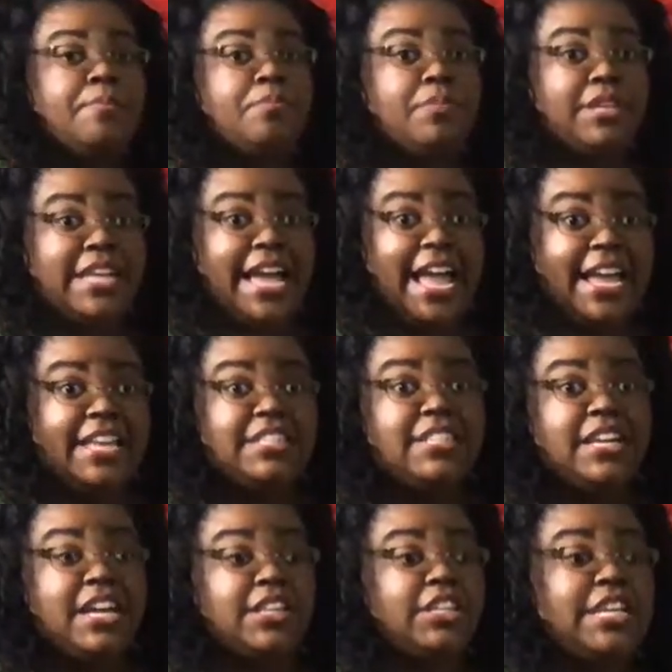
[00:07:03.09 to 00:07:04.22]
black is a
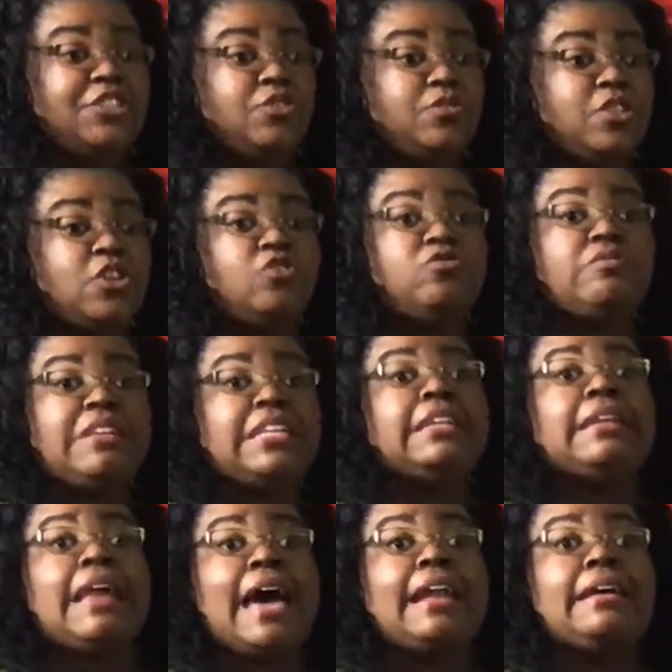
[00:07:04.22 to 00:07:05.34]
color that you don't need a
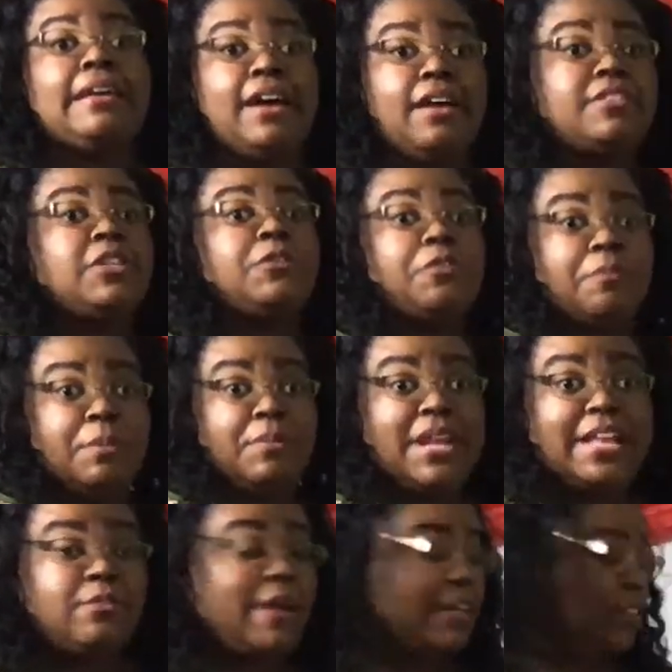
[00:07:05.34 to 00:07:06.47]
lot of, so remember
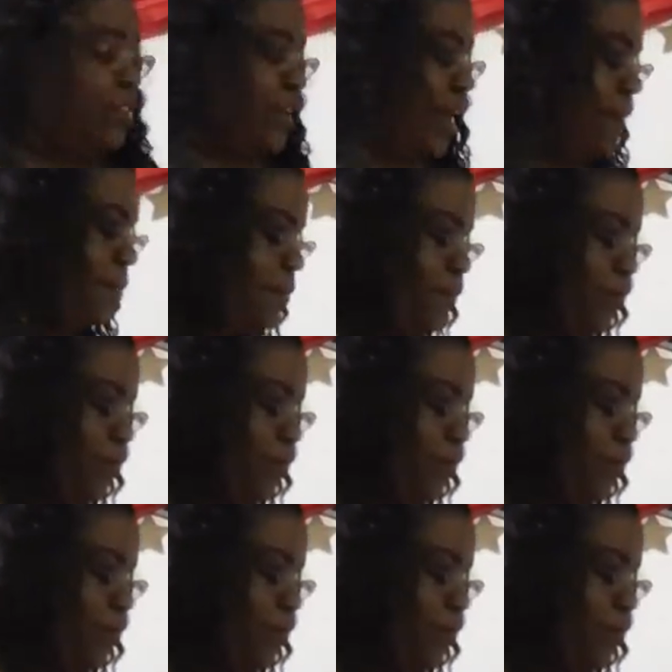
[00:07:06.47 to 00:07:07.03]
that throughout the night.